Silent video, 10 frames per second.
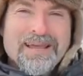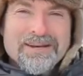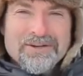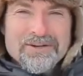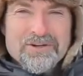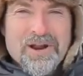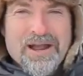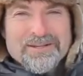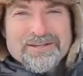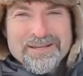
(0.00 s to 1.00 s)
and
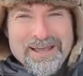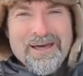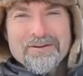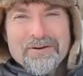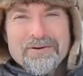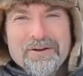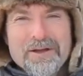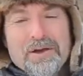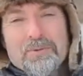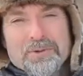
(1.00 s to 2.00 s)
contracts together
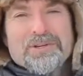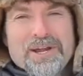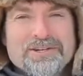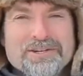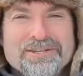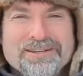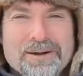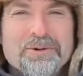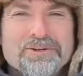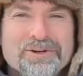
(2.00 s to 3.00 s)
with changes in
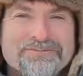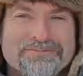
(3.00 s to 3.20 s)
temperature.